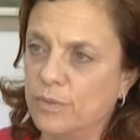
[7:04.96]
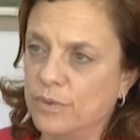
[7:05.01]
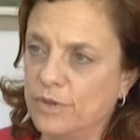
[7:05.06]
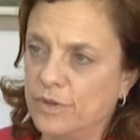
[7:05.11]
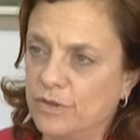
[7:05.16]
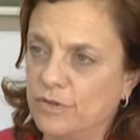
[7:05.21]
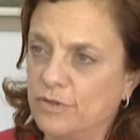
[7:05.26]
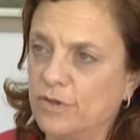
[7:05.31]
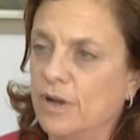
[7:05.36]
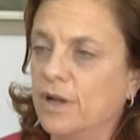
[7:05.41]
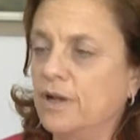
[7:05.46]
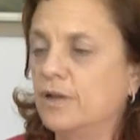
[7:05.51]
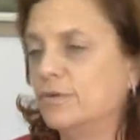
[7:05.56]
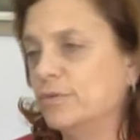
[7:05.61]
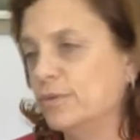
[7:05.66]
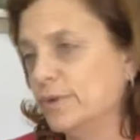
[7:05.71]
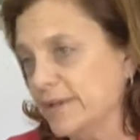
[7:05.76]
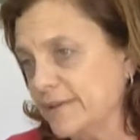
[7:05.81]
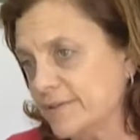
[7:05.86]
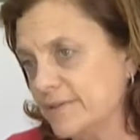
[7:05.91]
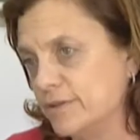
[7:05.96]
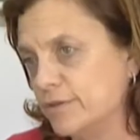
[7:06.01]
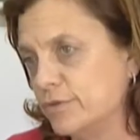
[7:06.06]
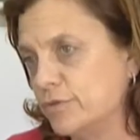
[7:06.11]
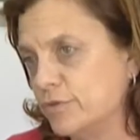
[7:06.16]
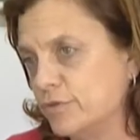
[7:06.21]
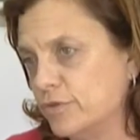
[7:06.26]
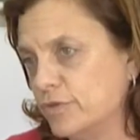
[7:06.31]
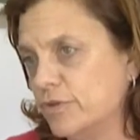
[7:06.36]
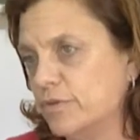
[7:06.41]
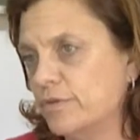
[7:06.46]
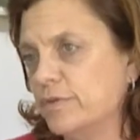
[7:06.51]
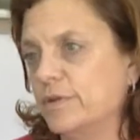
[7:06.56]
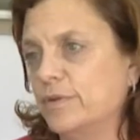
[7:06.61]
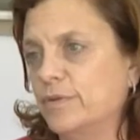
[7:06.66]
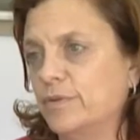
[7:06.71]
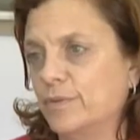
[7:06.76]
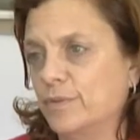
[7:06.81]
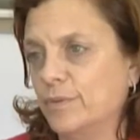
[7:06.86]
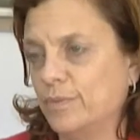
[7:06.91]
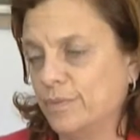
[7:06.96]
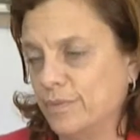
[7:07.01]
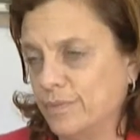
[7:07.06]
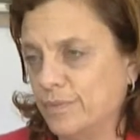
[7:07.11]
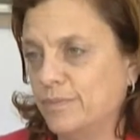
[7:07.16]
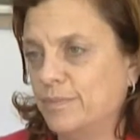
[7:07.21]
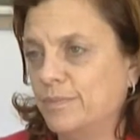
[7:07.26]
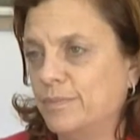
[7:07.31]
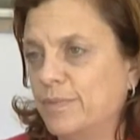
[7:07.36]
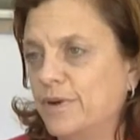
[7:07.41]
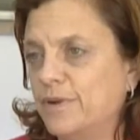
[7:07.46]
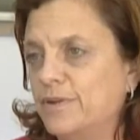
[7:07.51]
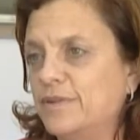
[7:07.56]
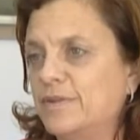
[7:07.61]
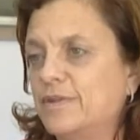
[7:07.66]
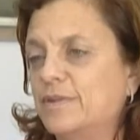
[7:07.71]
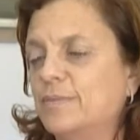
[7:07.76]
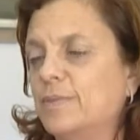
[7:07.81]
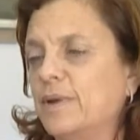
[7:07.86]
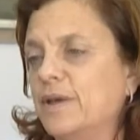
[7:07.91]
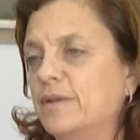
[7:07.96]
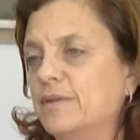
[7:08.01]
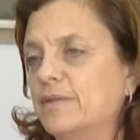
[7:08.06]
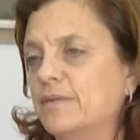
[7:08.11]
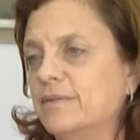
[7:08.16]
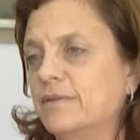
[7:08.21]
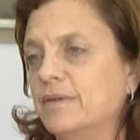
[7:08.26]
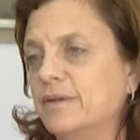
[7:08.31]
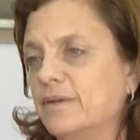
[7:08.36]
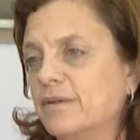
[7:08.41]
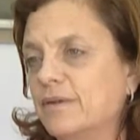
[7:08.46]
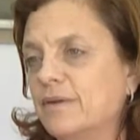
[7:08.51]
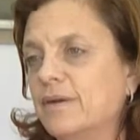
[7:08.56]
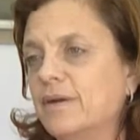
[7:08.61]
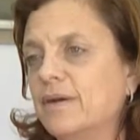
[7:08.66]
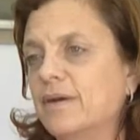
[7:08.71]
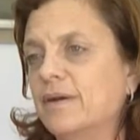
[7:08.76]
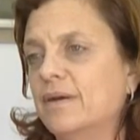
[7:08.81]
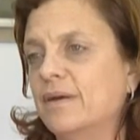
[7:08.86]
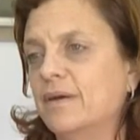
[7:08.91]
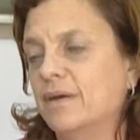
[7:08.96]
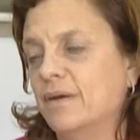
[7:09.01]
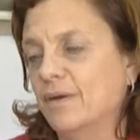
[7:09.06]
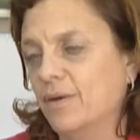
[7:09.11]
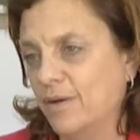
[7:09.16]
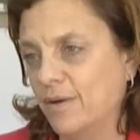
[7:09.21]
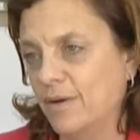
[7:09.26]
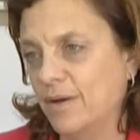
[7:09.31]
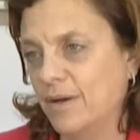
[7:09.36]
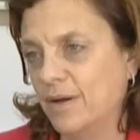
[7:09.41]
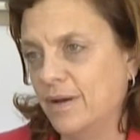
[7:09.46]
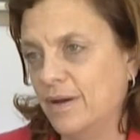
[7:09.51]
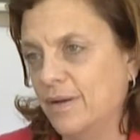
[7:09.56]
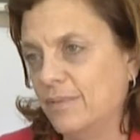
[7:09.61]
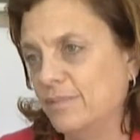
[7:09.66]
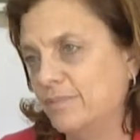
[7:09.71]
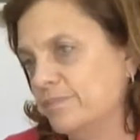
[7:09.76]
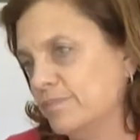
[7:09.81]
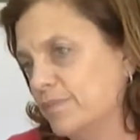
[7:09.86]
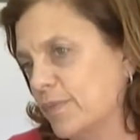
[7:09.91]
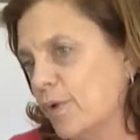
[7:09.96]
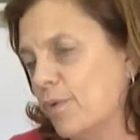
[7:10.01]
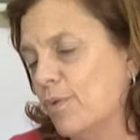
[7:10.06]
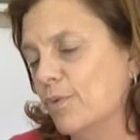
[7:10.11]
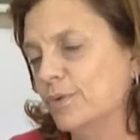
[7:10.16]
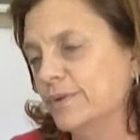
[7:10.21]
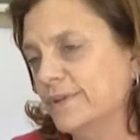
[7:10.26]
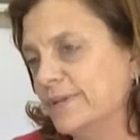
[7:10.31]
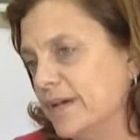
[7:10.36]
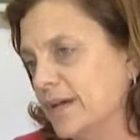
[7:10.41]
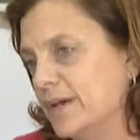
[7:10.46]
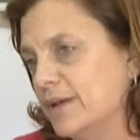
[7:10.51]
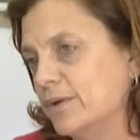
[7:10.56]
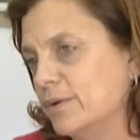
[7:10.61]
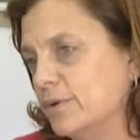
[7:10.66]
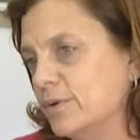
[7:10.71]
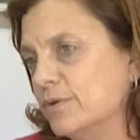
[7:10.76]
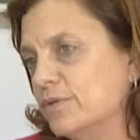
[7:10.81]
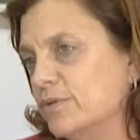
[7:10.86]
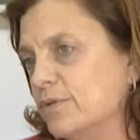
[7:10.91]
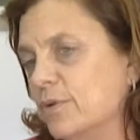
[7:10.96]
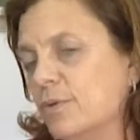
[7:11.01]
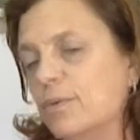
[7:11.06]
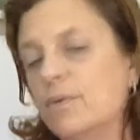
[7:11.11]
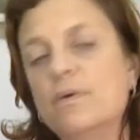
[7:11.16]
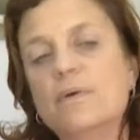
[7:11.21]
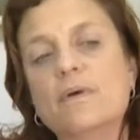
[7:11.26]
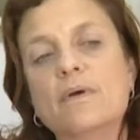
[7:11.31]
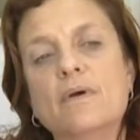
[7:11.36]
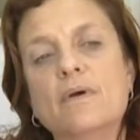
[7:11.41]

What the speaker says: with the child, to listen to children, to participate in their own dialogue. So